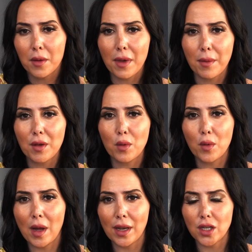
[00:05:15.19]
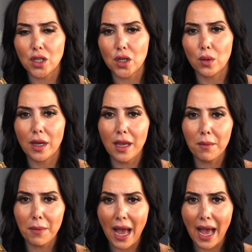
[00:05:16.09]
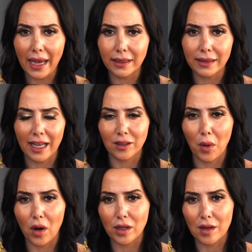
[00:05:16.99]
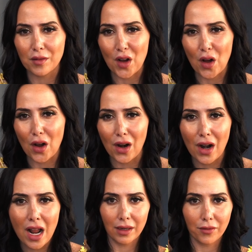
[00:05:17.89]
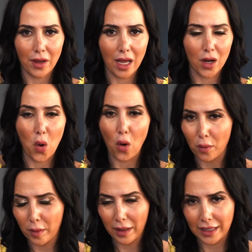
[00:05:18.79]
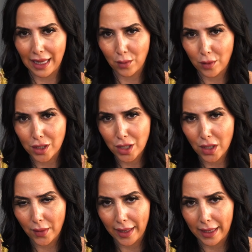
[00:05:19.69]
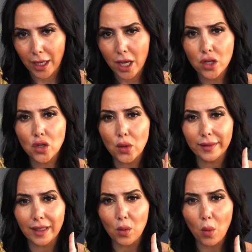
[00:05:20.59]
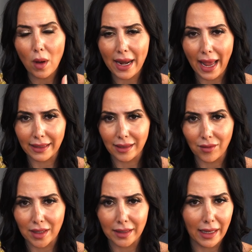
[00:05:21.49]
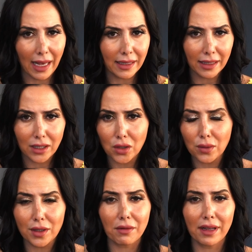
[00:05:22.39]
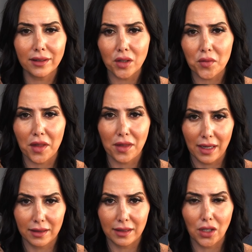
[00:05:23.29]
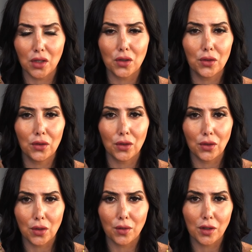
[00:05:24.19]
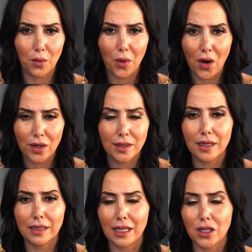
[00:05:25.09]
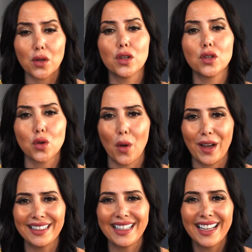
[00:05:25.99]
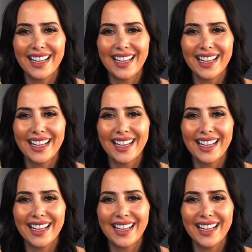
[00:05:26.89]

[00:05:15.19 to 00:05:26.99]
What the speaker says: Maybe we want to do impact as part of our kind of core play that we're doing, choosing one activity and then do the rest of the things that you used to do with your partner that you enjoyed,